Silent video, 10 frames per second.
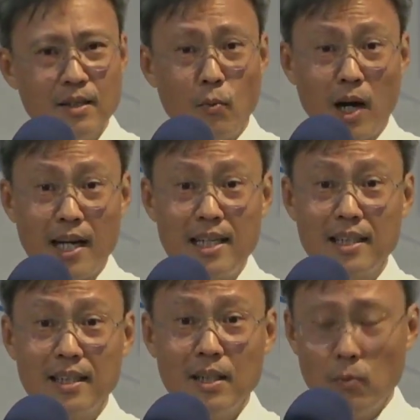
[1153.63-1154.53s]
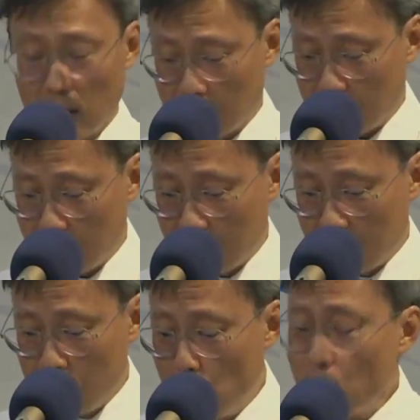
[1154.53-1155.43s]
Why? Well,
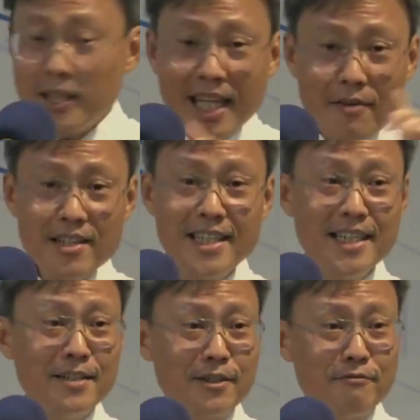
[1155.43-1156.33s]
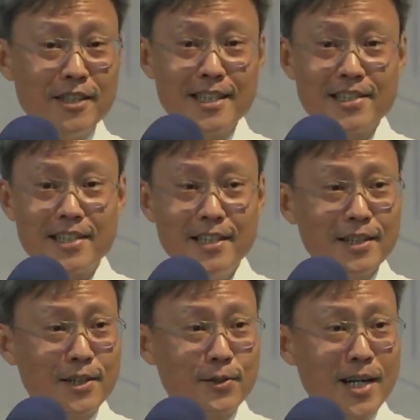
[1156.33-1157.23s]
you will never hear a verse in the
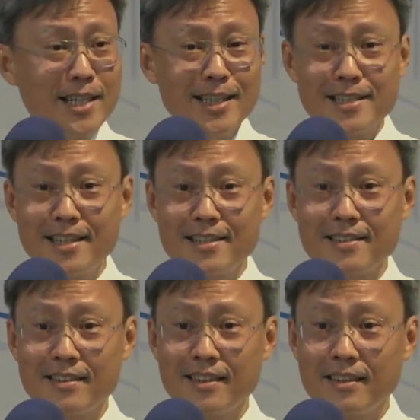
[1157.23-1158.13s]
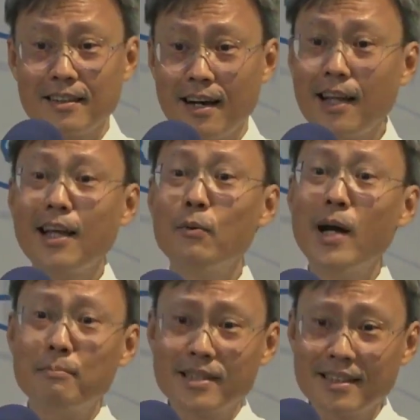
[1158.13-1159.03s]
Quran that says, Allah
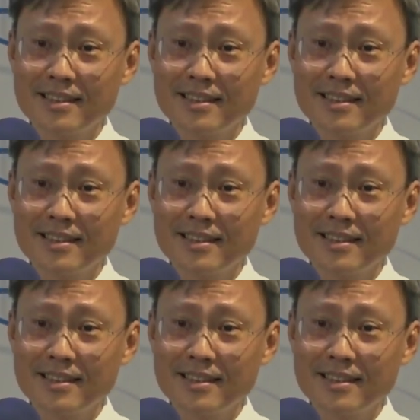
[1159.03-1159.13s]
wept.